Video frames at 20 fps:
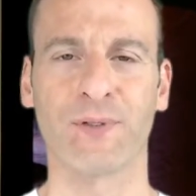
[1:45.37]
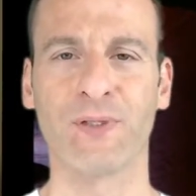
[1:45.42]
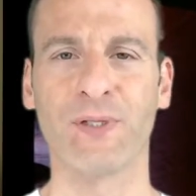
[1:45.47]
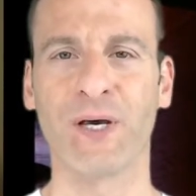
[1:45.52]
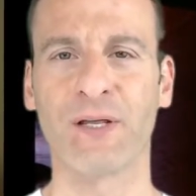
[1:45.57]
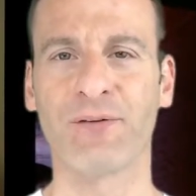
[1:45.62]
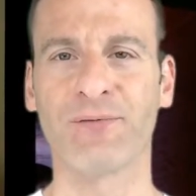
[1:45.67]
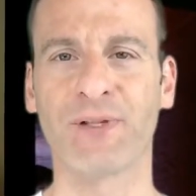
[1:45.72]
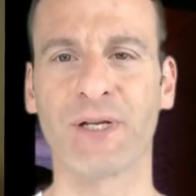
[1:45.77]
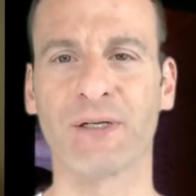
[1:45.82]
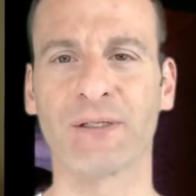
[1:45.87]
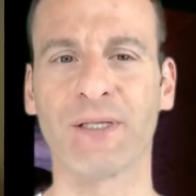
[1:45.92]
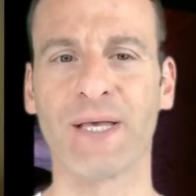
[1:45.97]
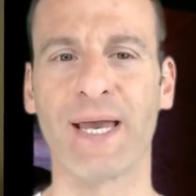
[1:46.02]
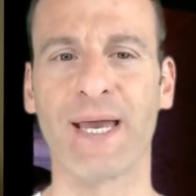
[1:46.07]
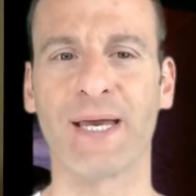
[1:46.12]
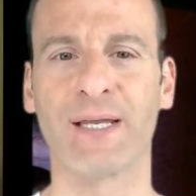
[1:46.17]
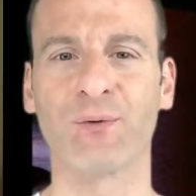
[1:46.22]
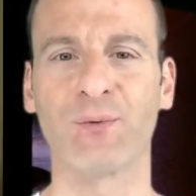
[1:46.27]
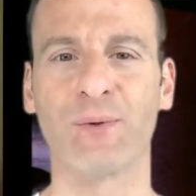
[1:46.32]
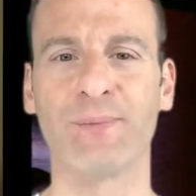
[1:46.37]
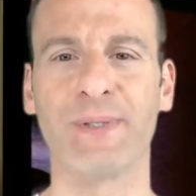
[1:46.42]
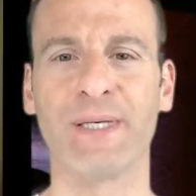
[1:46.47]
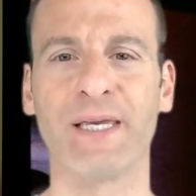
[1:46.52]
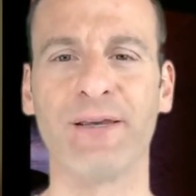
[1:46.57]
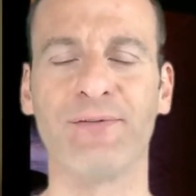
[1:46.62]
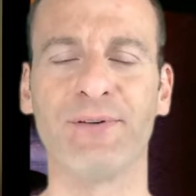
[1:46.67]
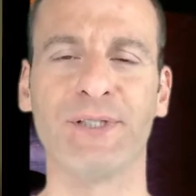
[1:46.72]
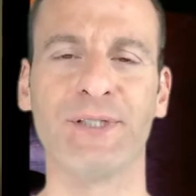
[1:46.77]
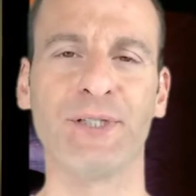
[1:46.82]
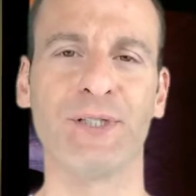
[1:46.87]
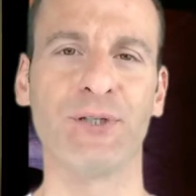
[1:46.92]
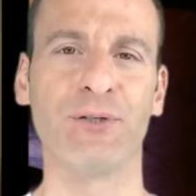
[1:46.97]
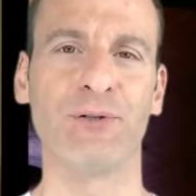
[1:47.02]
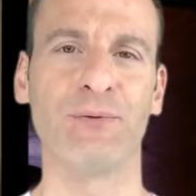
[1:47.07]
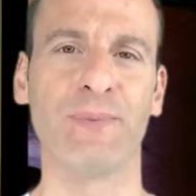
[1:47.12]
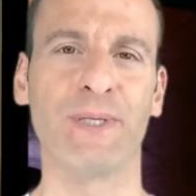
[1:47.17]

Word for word: None of their land would be given to you,